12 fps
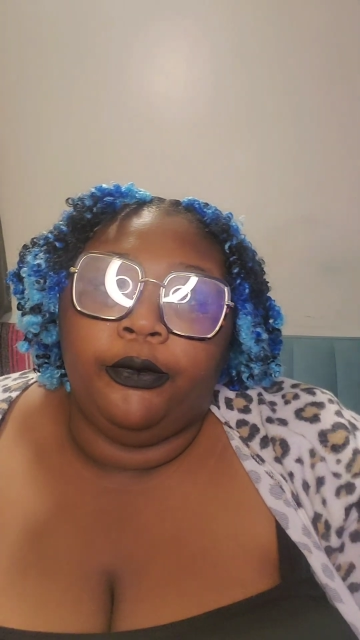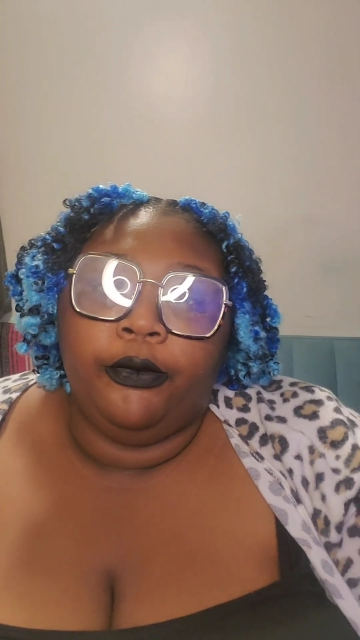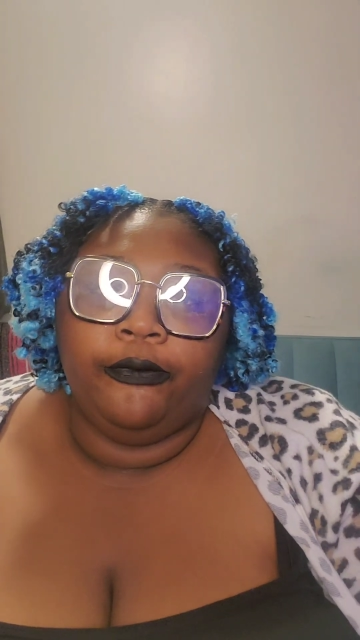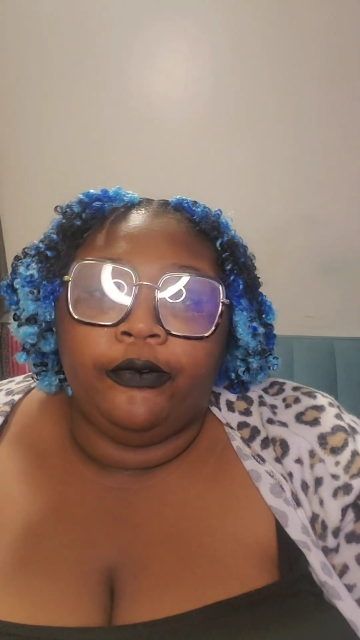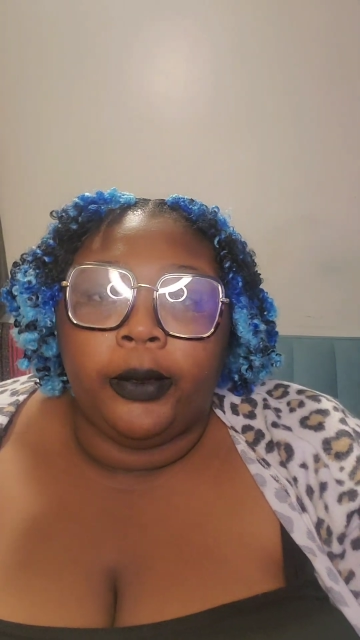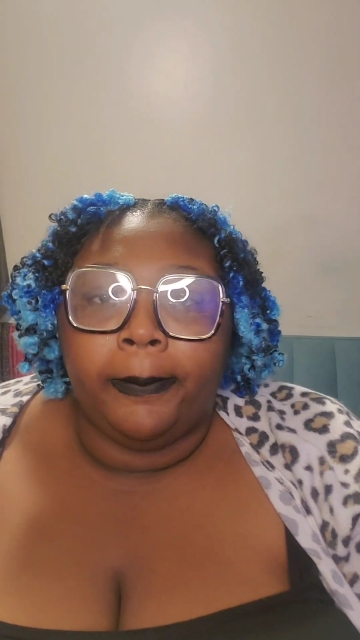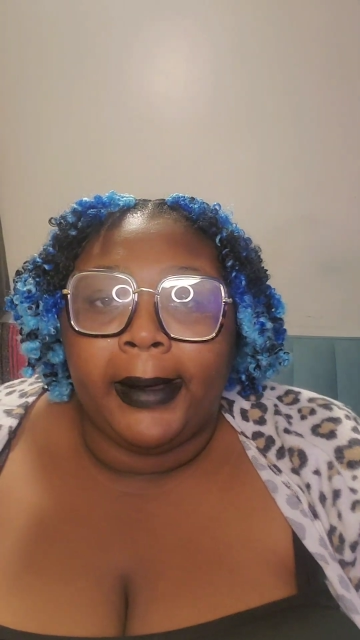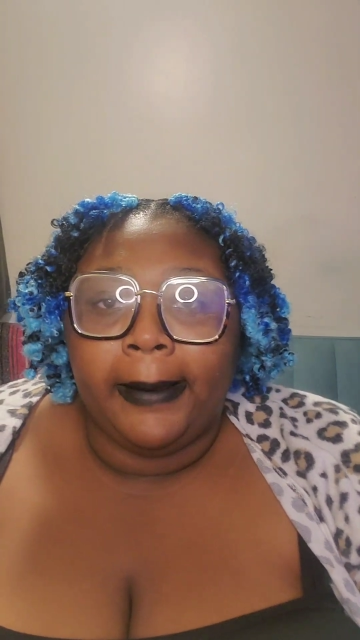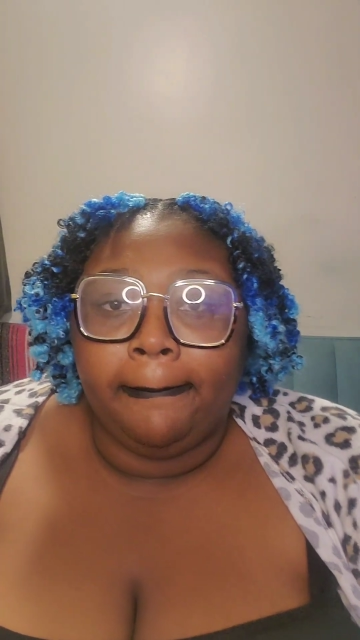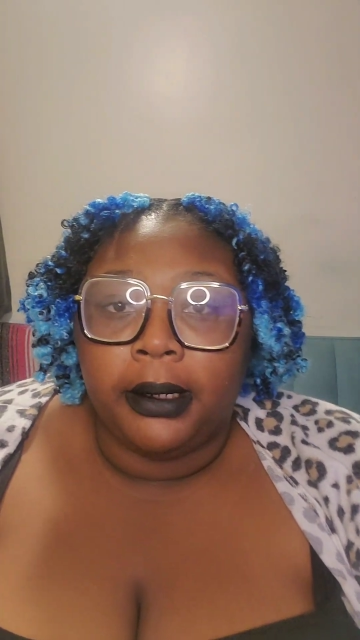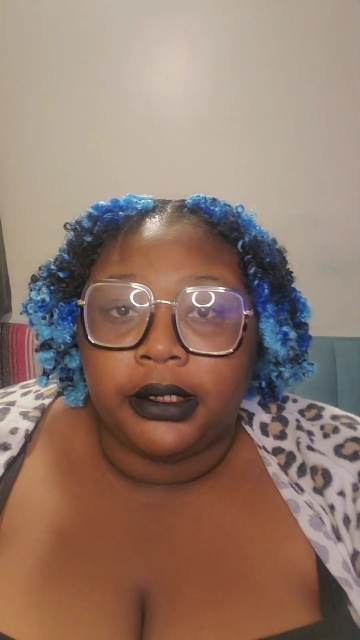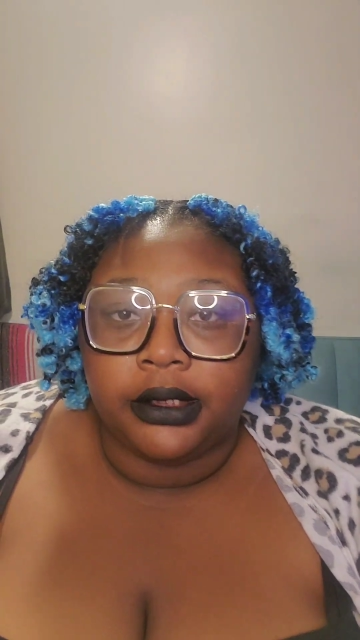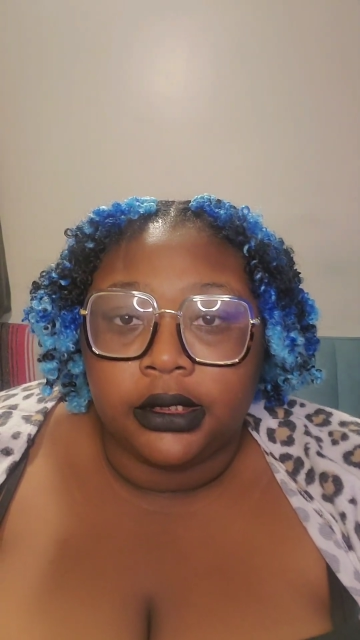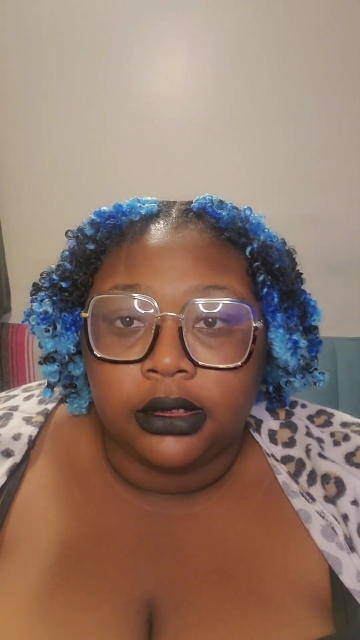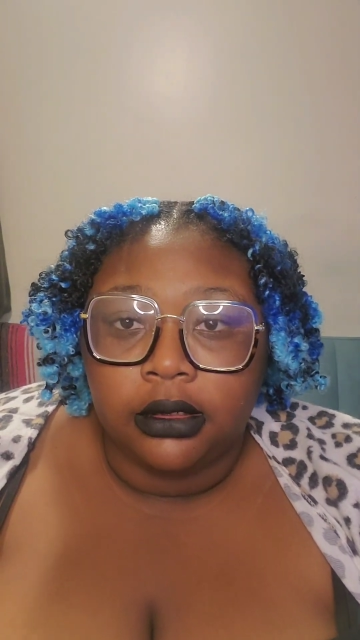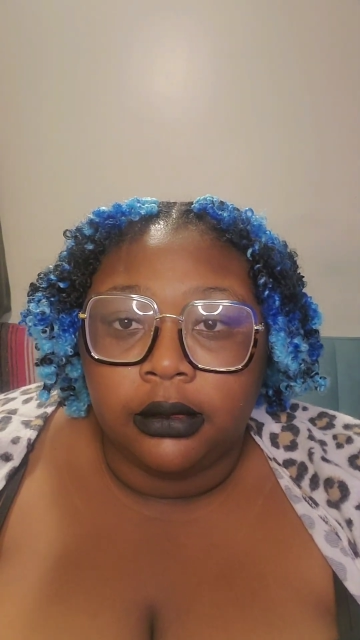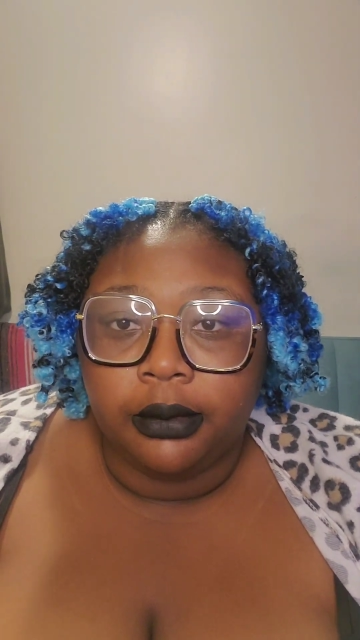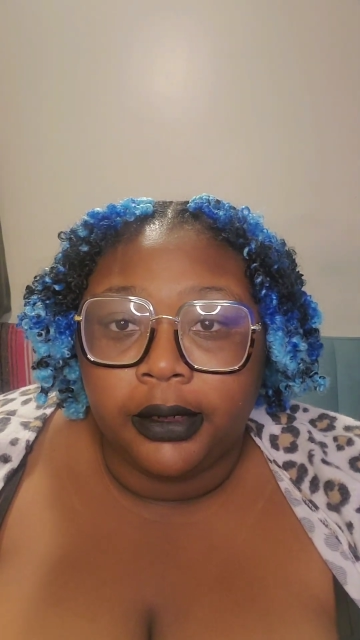for my
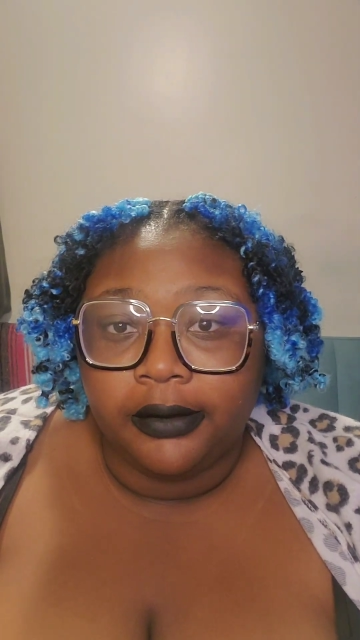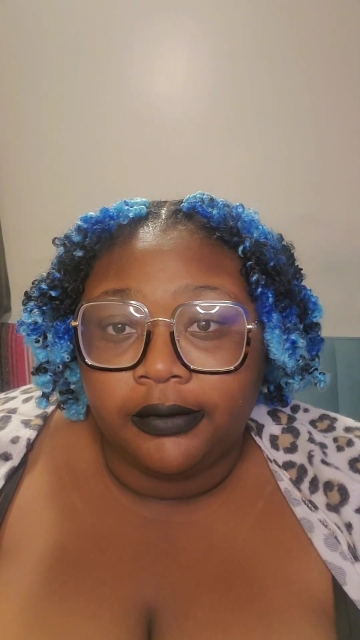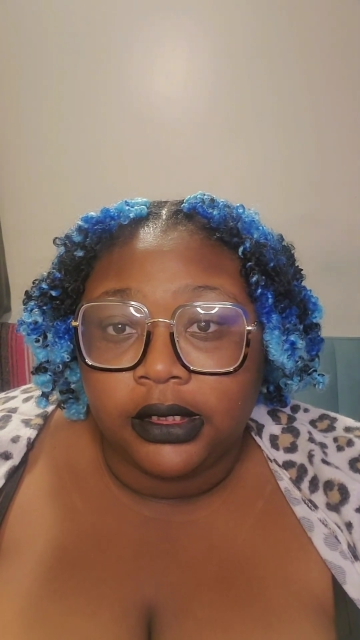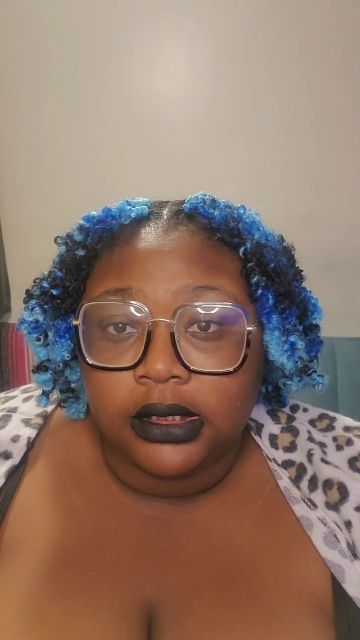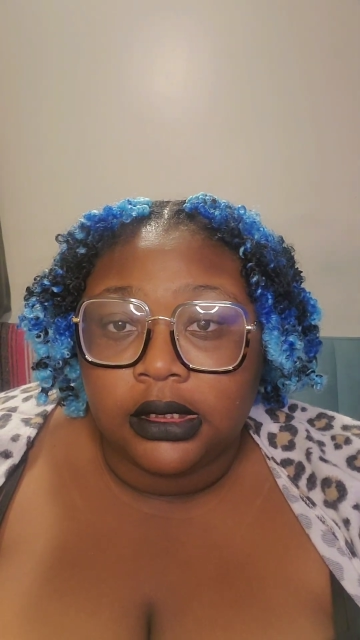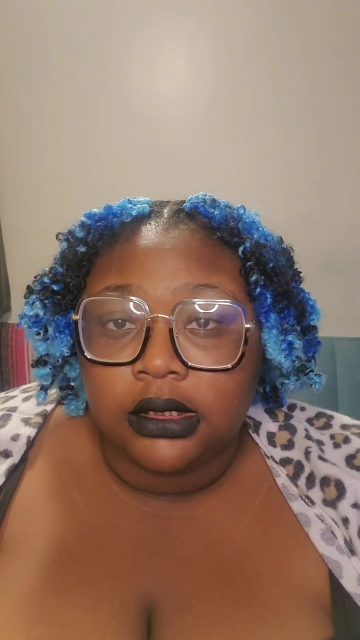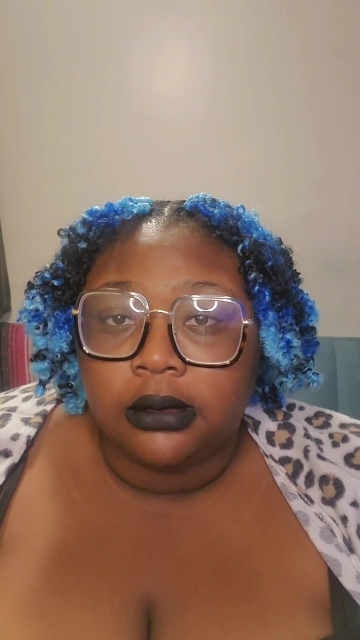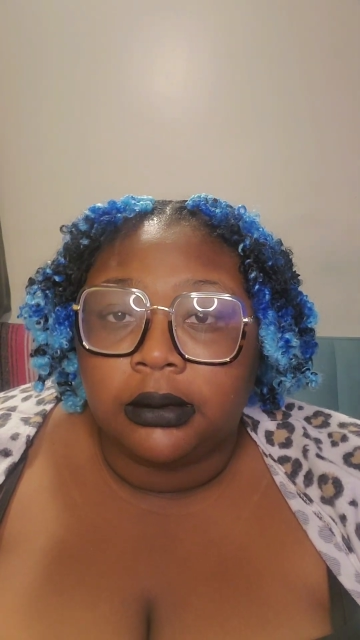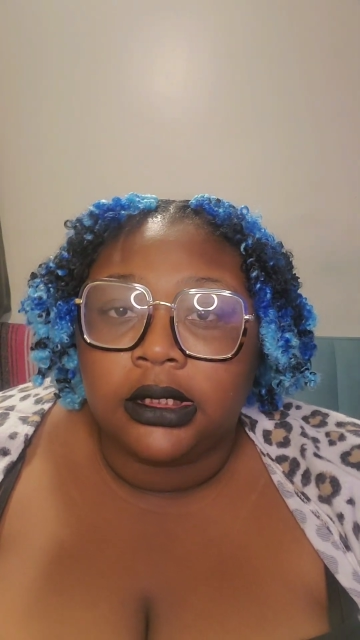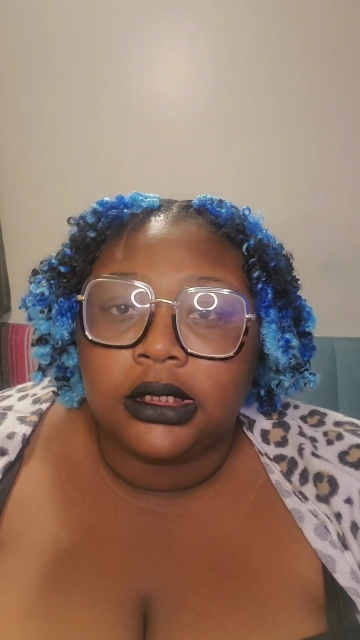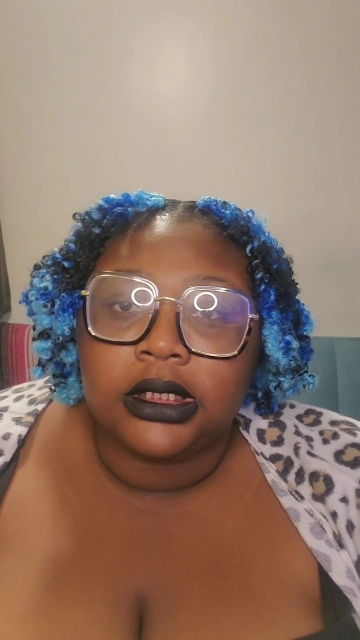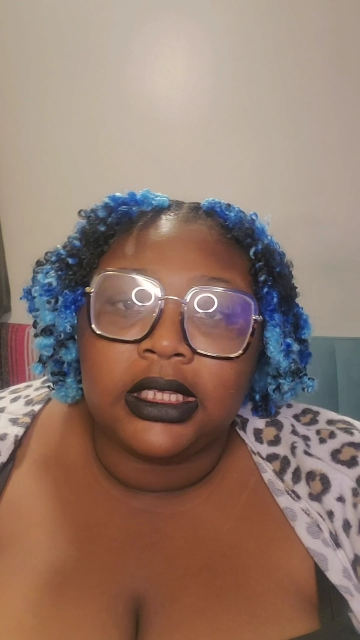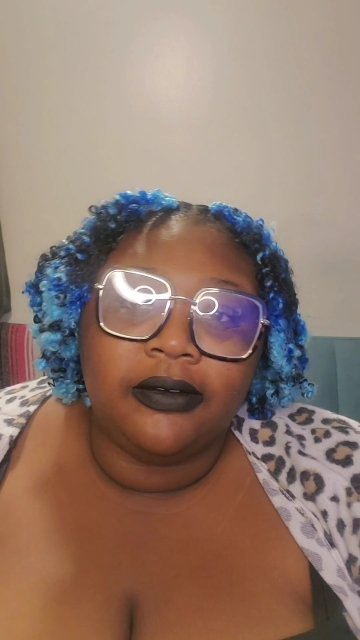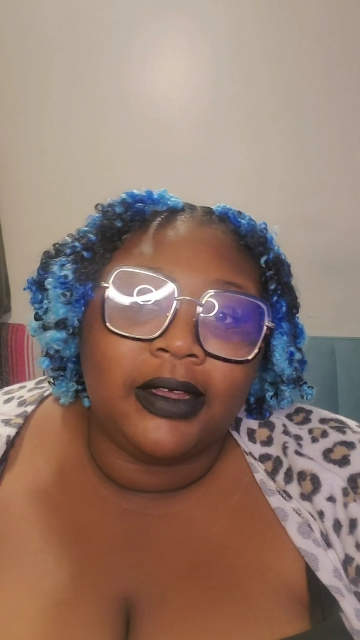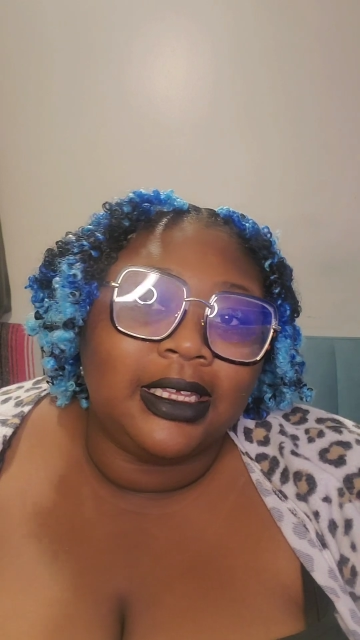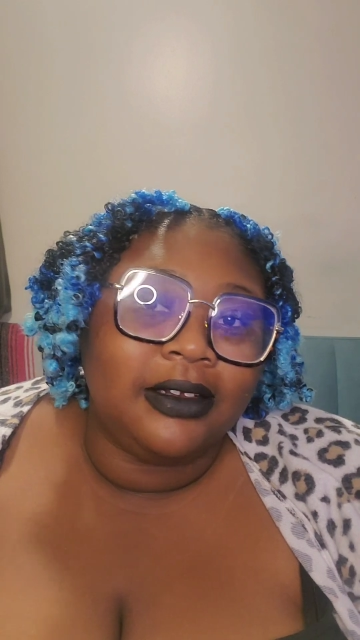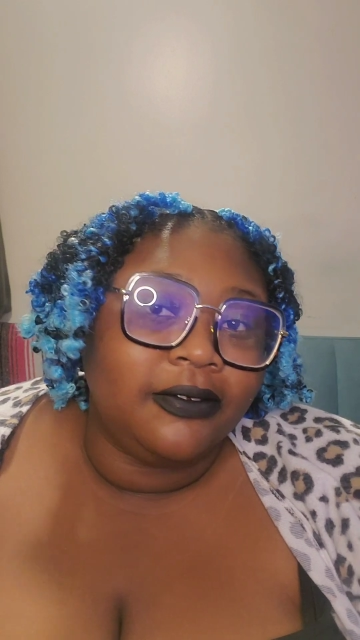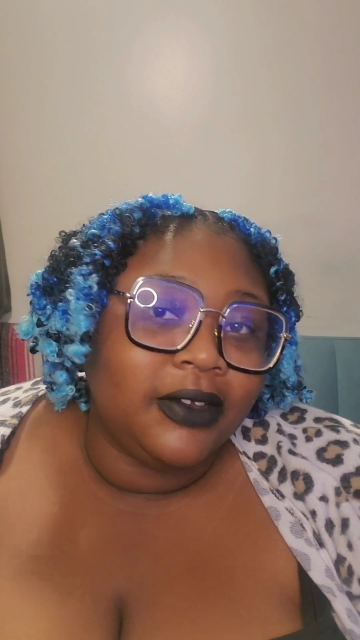personal preferences. So I'm gonna see if I
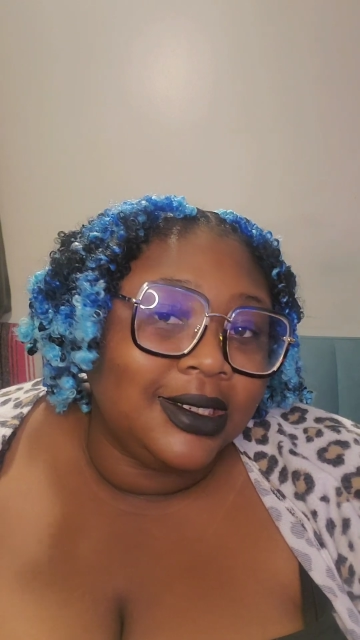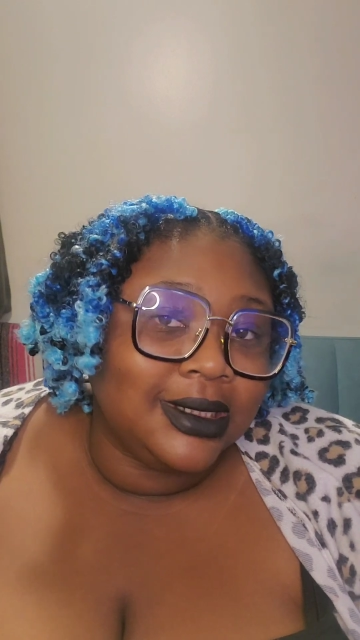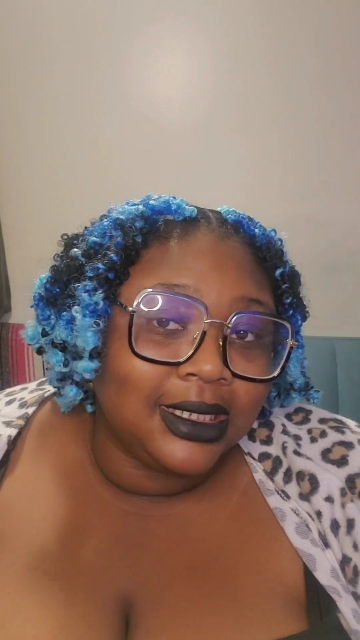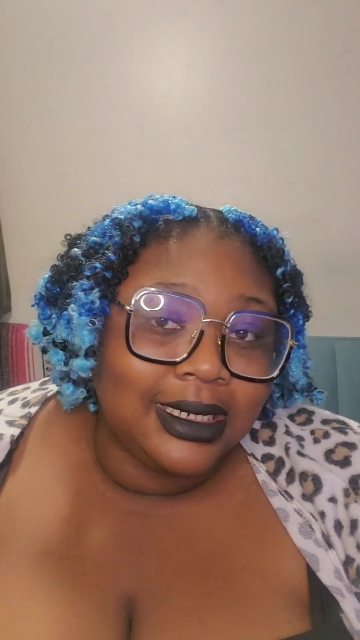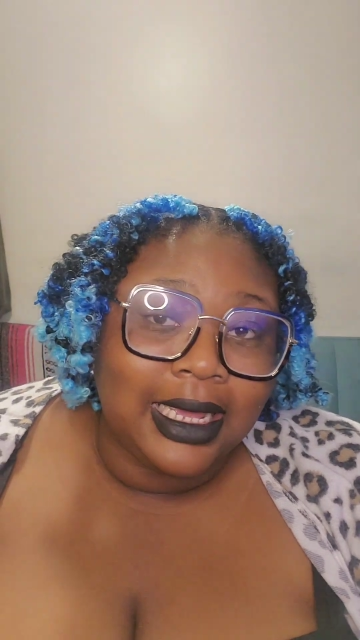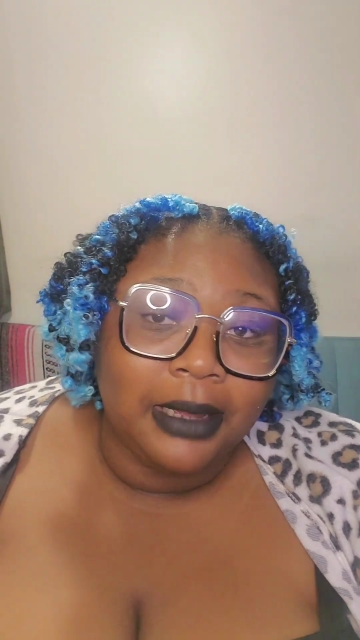can fix it.